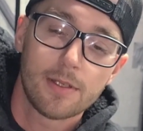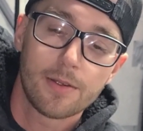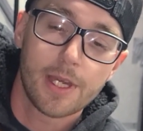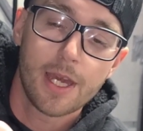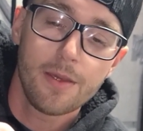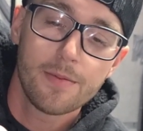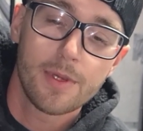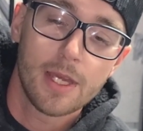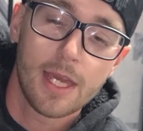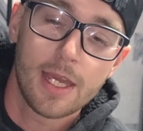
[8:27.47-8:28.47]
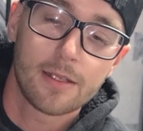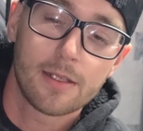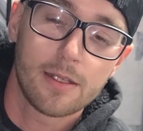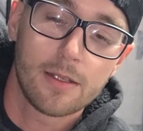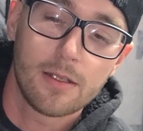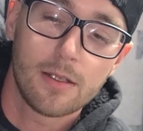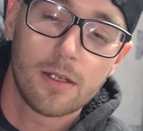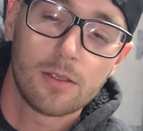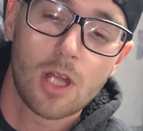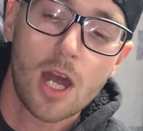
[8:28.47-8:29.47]
Okay, and
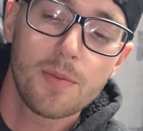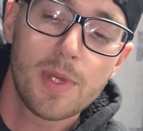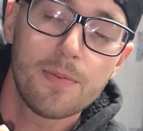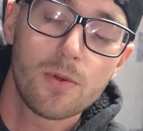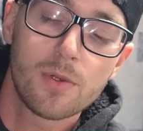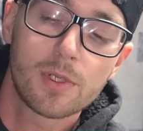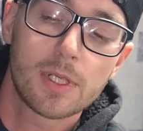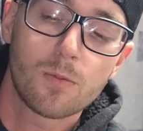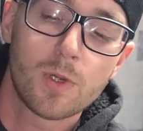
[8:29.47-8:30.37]
a lot of people,